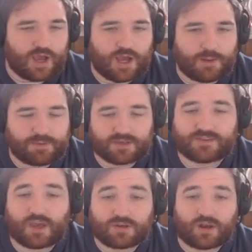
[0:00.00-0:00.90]

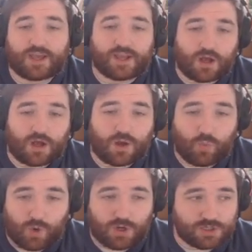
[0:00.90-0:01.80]
because the underlying
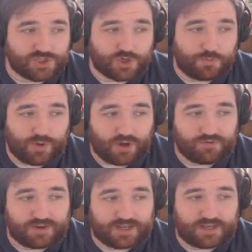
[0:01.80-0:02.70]
art worked so
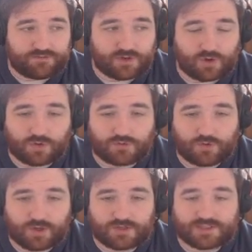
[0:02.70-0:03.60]
perfectly for cold
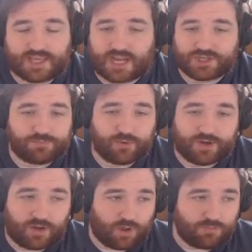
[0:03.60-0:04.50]
foils. They actually put
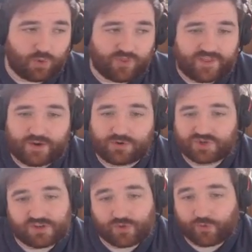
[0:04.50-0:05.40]
in a lot more than they
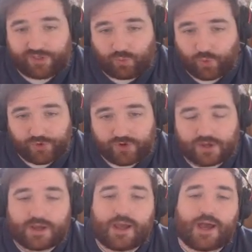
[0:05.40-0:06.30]
originally thought they would.
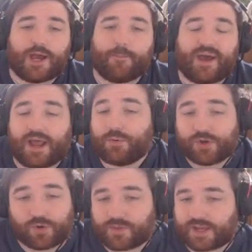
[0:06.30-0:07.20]
And I would
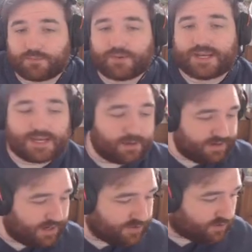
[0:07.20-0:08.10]
agree with that completely. I
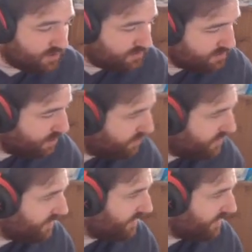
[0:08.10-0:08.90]
mean, I don't know that